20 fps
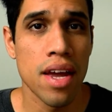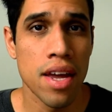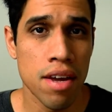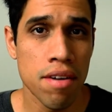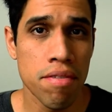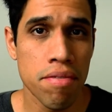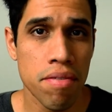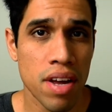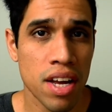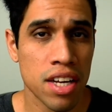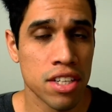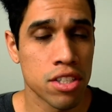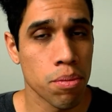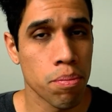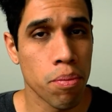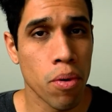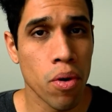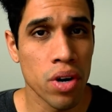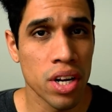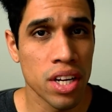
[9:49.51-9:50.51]
If a
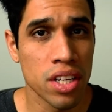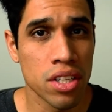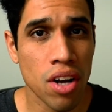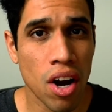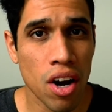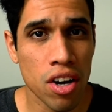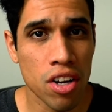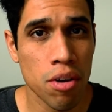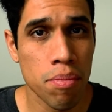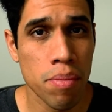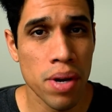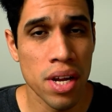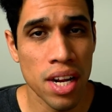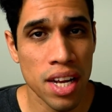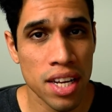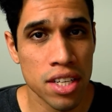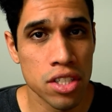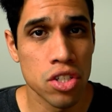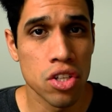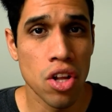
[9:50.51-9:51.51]
supporting document
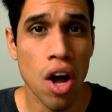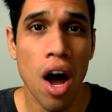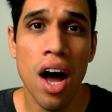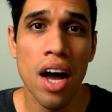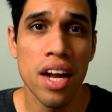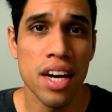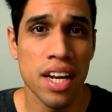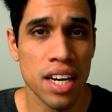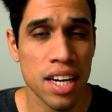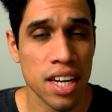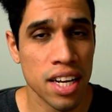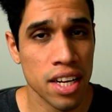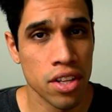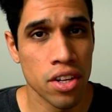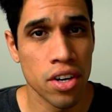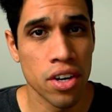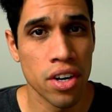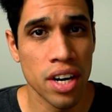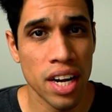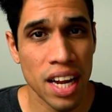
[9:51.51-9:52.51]
is not in
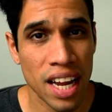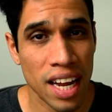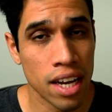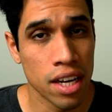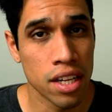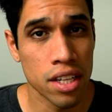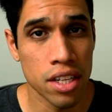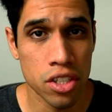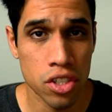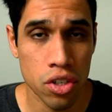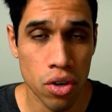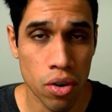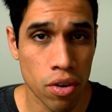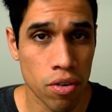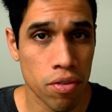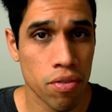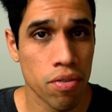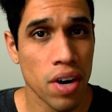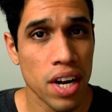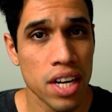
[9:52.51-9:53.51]
either English
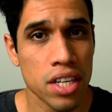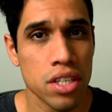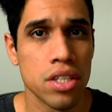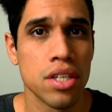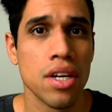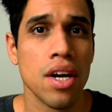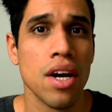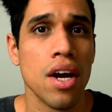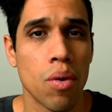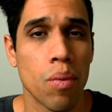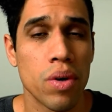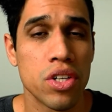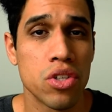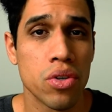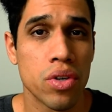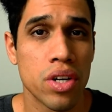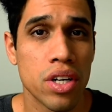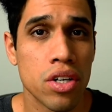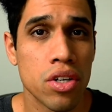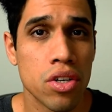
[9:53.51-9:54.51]
or French, what
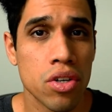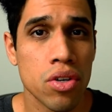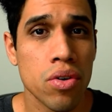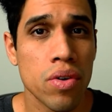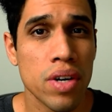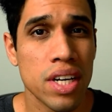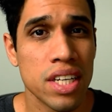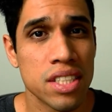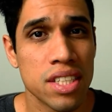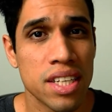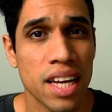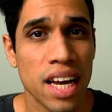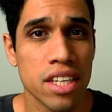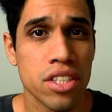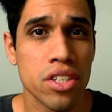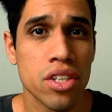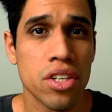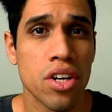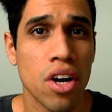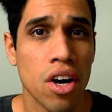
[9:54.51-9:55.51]
you can do is
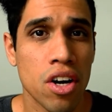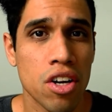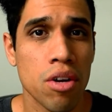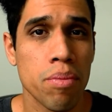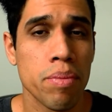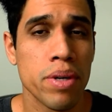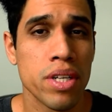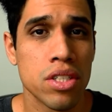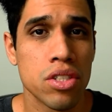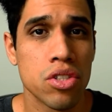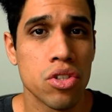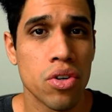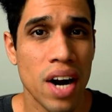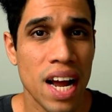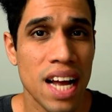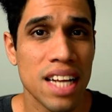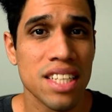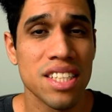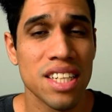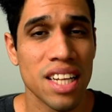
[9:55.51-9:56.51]
get your document
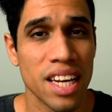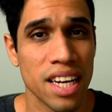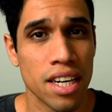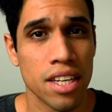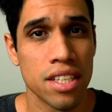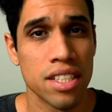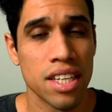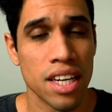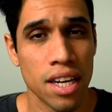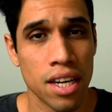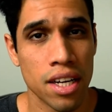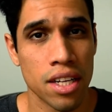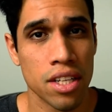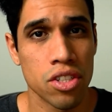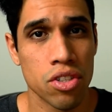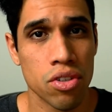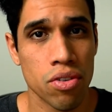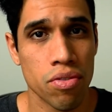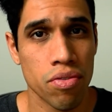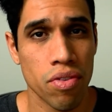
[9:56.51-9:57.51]
translated to
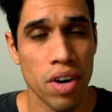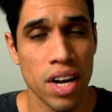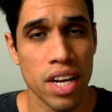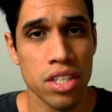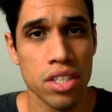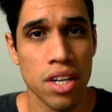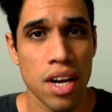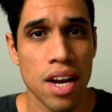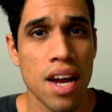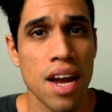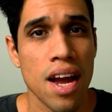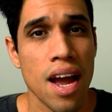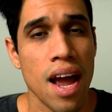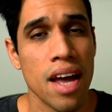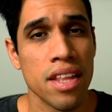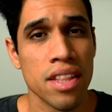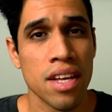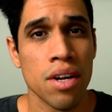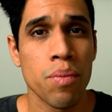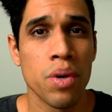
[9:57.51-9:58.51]
English or French,
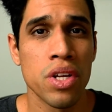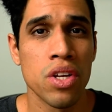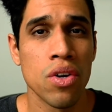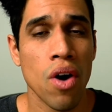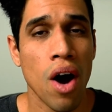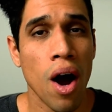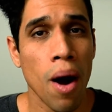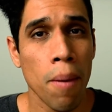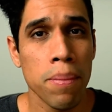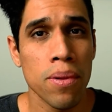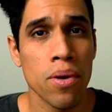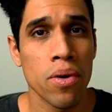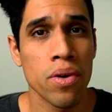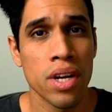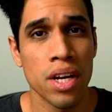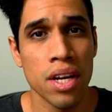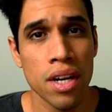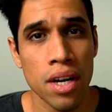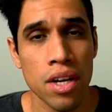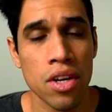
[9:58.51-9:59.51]
and then when you upload
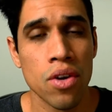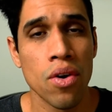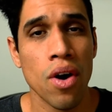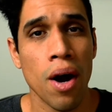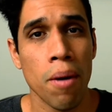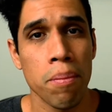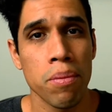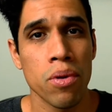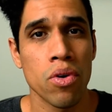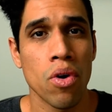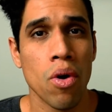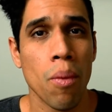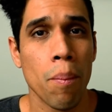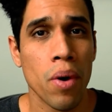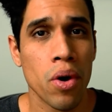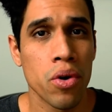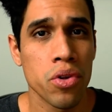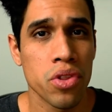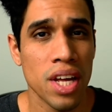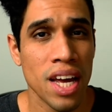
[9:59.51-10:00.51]
it, you upload
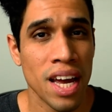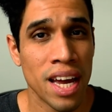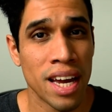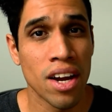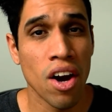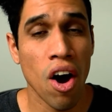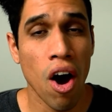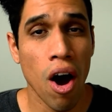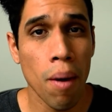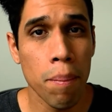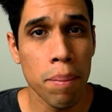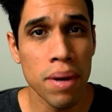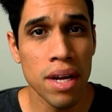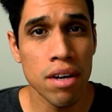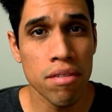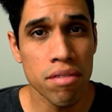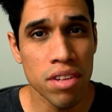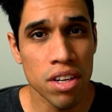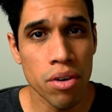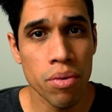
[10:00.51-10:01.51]
both a
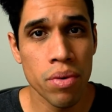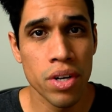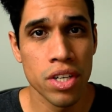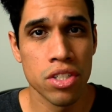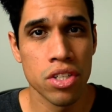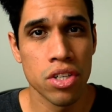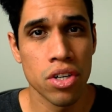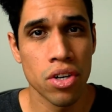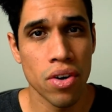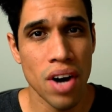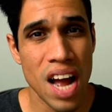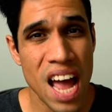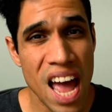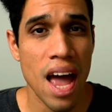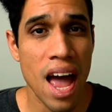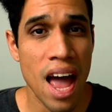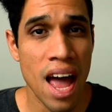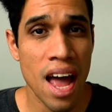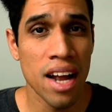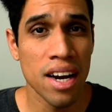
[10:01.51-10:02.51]
copy of the original
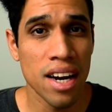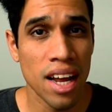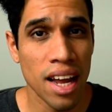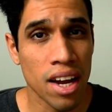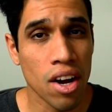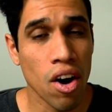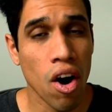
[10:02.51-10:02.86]
and a